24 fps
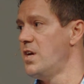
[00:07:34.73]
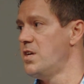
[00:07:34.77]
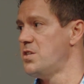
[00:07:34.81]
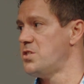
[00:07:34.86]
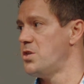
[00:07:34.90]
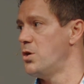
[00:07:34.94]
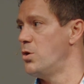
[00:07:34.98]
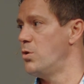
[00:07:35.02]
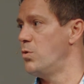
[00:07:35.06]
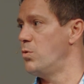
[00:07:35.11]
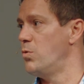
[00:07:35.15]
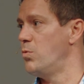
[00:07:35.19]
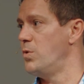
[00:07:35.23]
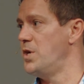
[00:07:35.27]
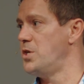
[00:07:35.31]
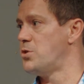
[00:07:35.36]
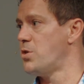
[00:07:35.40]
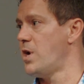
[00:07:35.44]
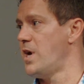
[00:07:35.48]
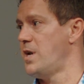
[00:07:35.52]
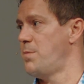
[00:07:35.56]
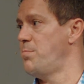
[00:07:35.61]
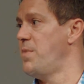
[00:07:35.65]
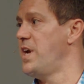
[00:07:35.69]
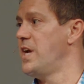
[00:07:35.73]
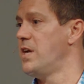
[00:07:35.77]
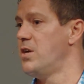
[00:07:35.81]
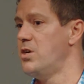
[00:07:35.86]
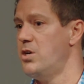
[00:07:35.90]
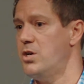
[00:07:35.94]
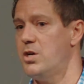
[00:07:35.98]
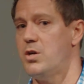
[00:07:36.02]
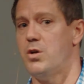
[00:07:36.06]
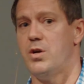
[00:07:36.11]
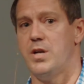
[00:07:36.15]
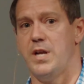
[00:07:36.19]
So we try to make
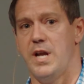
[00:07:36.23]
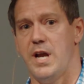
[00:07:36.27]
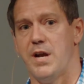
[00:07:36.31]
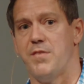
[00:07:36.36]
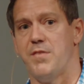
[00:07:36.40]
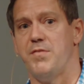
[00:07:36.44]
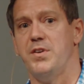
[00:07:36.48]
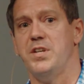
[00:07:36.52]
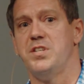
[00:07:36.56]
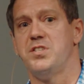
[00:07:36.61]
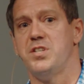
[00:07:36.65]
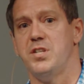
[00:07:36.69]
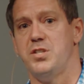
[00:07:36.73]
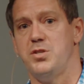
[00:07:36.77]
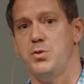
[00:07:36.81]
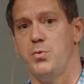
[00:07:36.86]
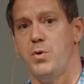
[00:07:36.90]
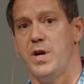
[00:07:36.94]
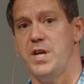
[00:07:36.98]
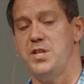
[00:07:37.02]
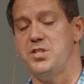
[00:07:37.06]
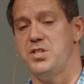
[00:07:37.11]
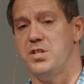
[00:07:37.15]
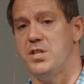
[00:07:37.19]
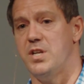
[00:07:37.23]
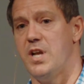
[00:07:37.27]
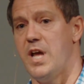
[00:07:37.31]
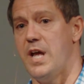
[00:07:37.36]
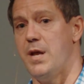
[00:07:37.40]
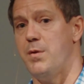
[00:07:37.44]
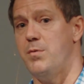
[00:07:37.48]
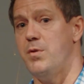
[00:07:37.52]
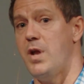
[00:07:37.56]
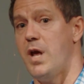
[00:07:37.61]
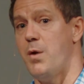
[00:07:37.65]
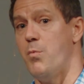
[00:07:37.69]
good on every situation.
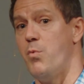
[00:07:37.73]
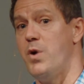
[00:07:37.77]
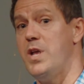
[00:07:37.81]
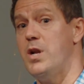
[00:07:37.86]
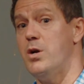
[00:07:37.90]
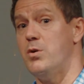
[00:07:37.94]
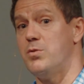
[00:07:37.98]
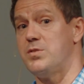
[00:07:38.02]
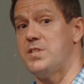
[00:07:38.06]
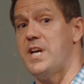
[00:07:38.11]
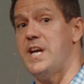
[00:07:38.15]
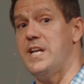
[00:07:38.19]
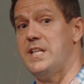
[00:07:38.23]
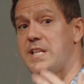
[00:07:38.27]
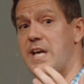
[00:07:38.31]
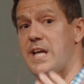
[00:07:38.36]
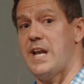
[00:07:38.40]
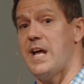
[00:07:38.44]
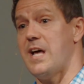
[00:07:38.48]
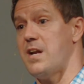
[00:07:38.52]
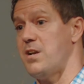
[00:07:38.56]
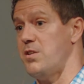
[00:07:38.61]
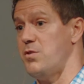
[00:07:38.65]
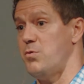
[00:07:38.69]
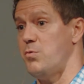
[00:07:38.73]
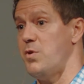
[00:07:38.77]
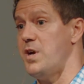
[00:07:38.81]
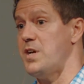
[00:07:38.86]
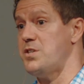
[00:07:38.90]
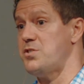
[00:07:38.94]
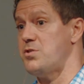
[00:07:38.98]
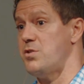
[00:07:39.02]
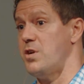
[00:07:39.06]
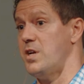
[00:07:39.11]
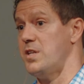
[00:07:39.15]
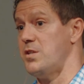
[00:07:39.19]
And we don't take that out of the
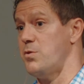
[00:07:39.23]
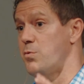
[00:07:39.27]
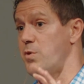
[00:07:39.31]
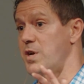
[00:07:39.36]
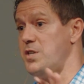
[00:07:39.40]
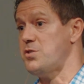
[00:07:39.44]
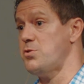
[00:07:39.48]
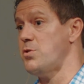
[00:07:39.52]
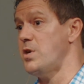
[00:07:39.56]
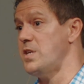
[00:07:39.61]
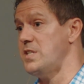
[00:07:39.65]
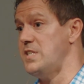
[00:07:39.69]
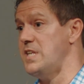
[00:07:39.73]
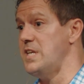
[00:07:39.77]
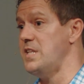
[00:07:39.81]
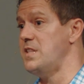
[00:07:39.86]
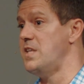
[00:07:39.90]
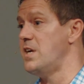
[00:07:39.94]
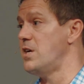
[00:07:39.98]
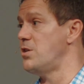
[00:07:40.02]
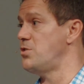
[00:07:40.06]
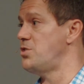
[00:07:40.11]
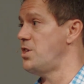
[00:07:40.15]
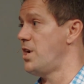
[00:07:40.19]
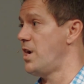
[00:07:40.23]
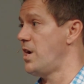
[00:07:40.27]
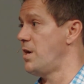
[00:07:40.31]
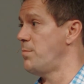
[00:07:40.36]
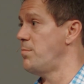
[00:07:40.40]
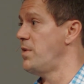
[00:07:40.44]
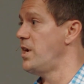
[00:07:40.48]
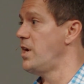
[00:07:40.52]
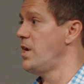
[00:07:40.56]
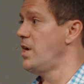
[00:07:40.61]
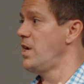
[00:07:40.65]
restaurant. The restaurant did their job.